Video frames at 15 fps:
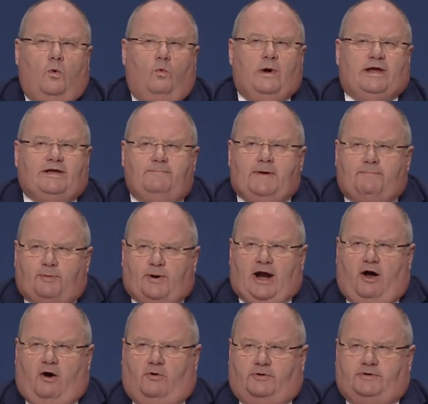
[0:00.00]
We can be
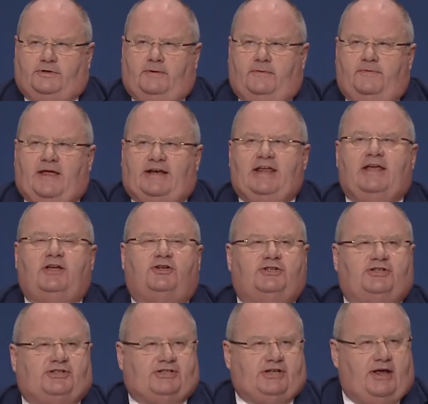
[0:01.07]
proud that a
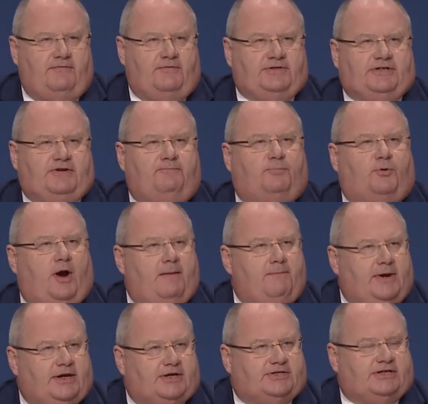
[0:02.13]
Conservative Prime
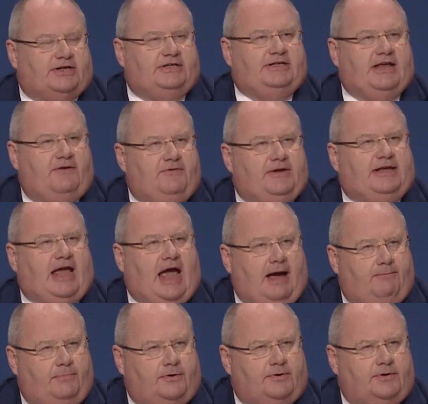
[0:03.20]
Minister, David
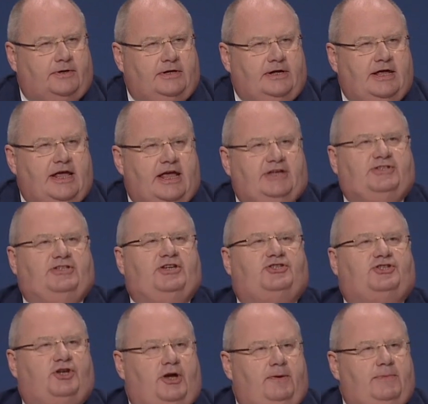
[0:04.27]
Cameron, is
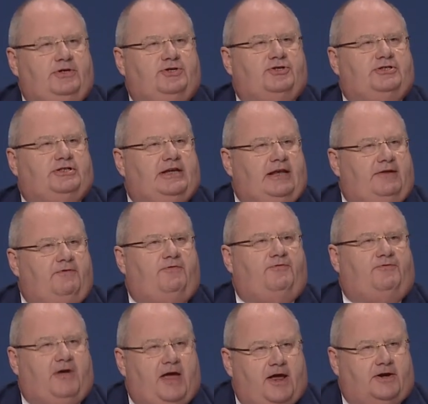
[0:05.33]
determined to deliver
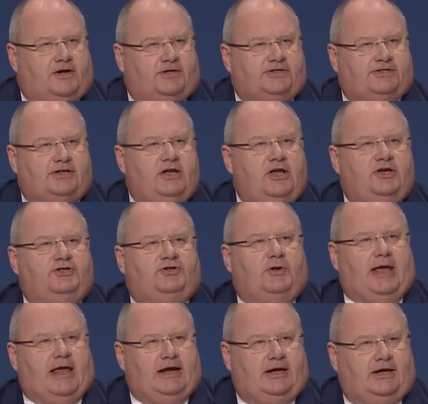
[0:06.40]
fairness to
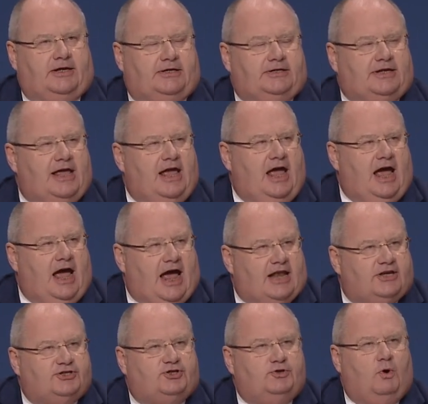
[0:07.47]
England
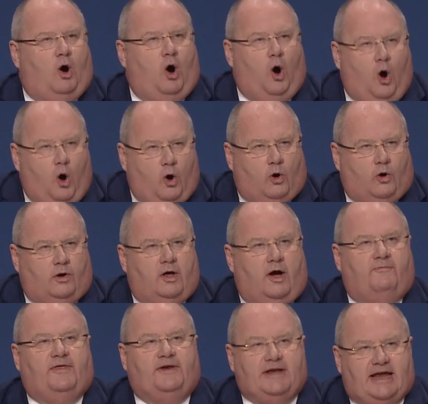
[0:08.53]
and to all
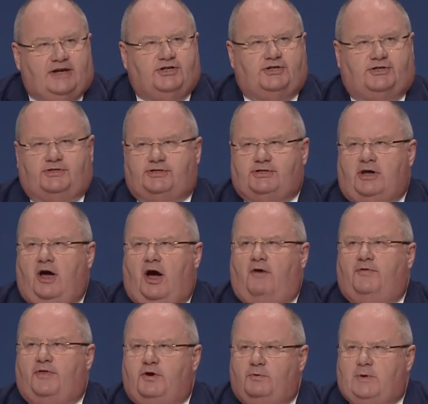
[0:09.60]
of the nations
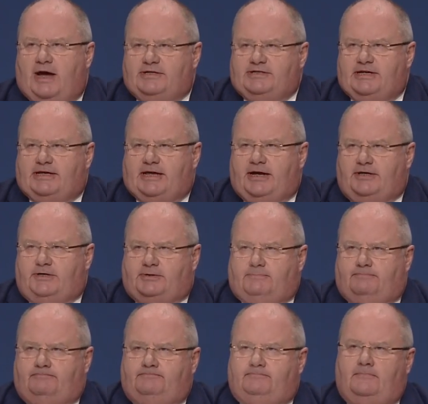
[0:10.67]
of the United Kingdom.